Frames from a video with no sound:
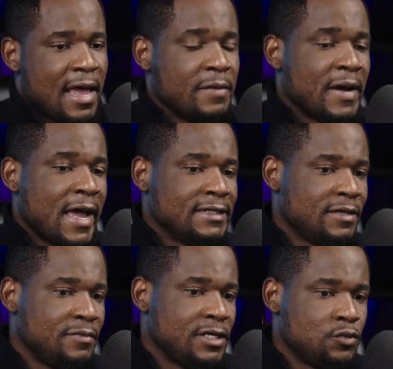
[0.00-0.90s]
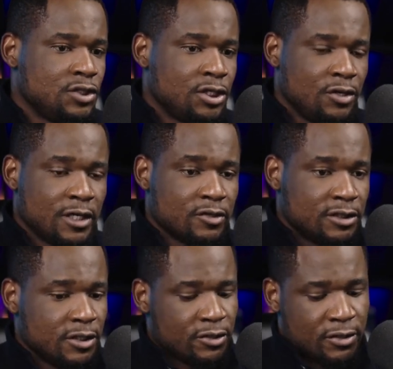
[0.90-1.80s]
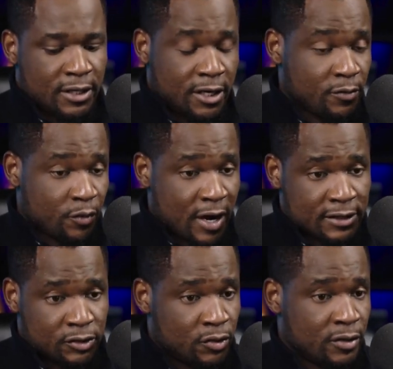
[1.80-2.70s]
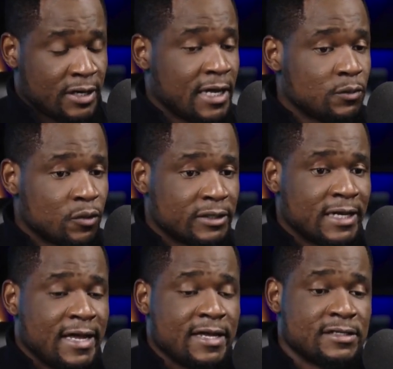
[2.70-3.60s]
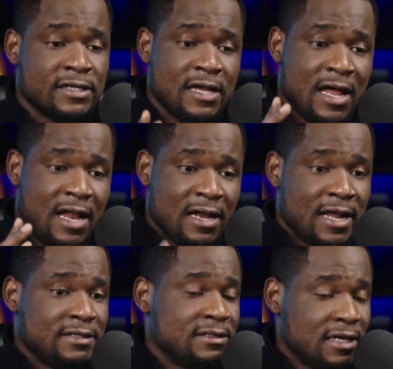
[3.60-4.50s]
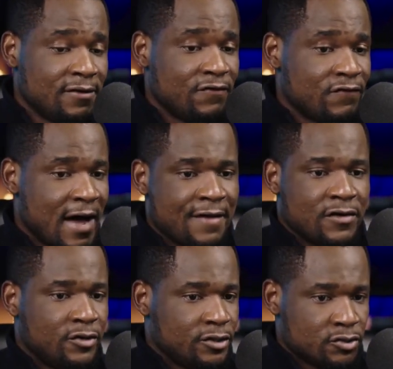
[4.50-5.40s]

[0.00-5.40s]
and by SMBs we generally consider an enterprise or a network that has less than 500